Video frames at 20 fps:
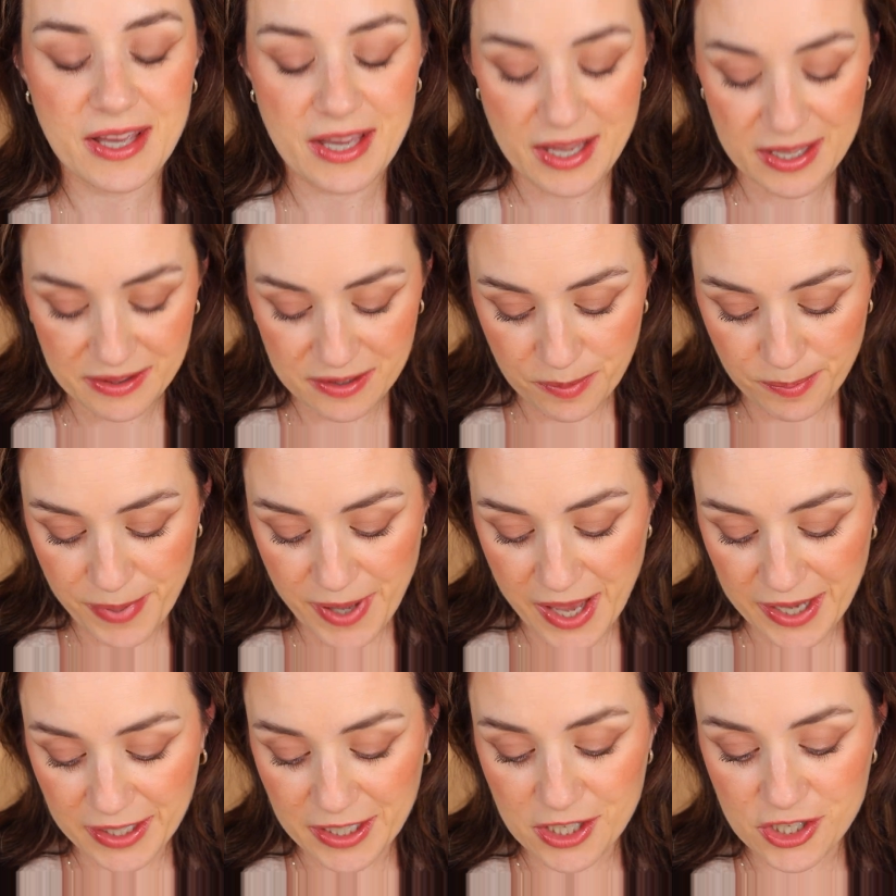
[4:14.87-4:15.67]
And the
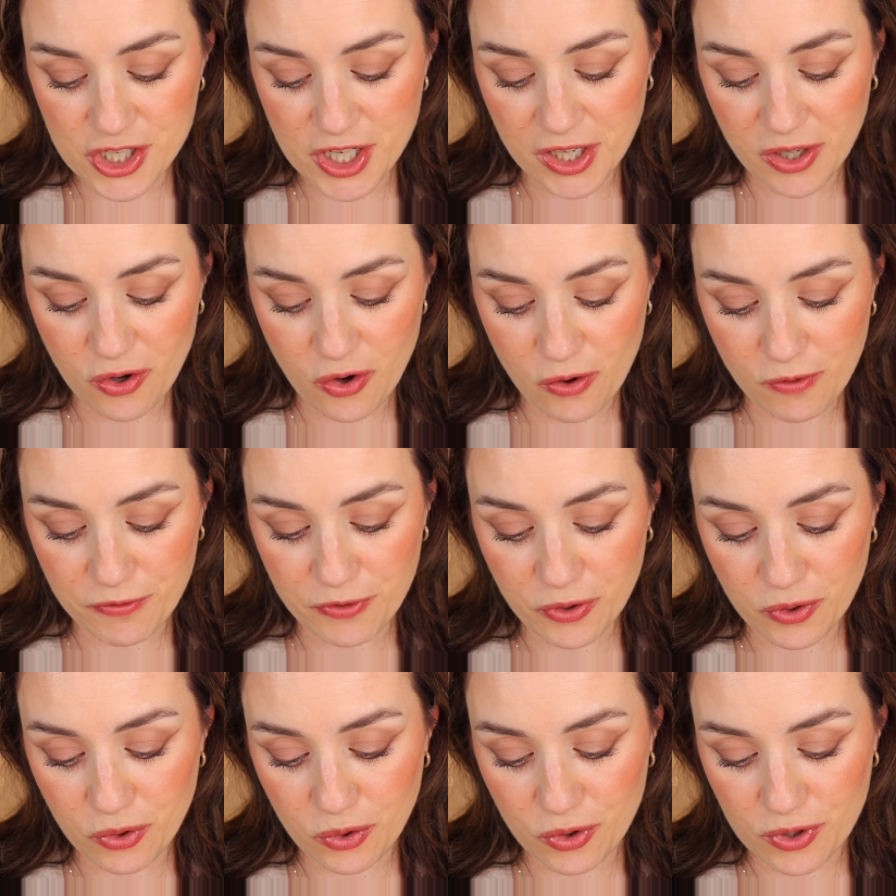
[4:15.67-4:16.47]
packaging,
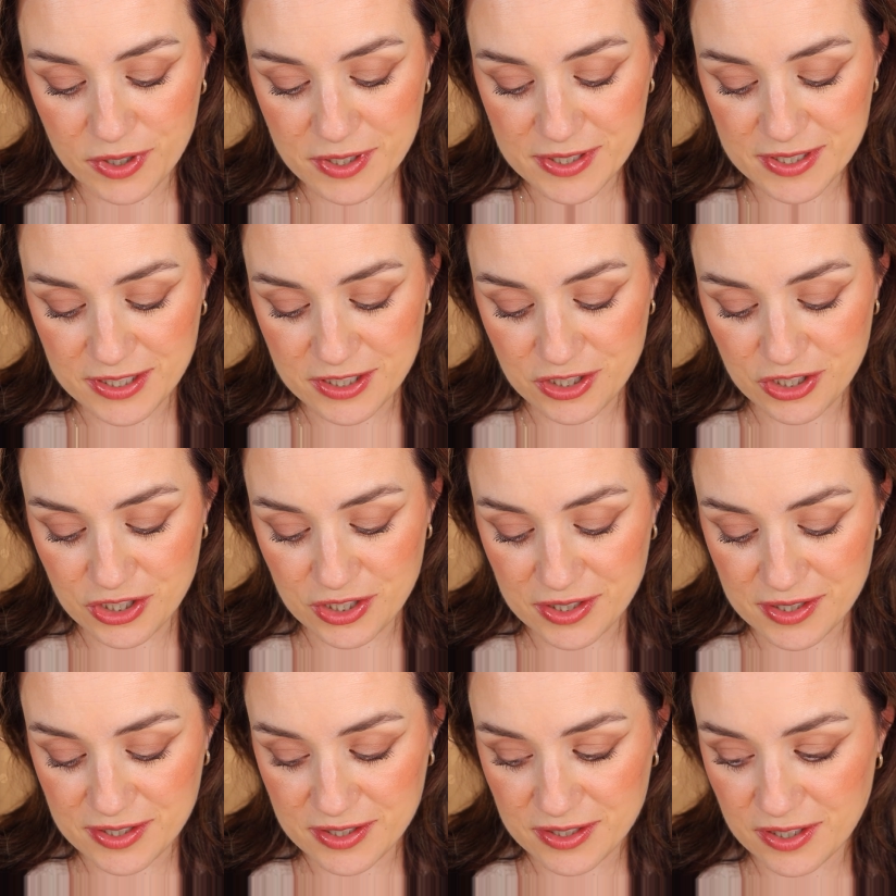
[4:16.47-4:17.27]
of course, is
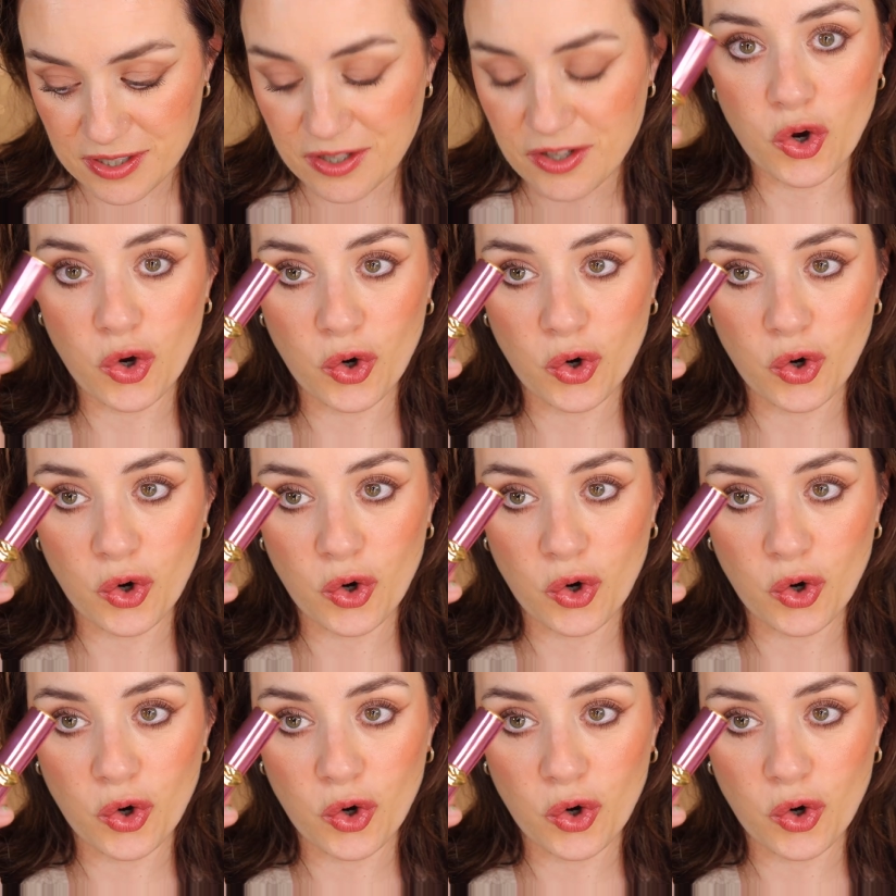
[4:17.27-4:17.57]
just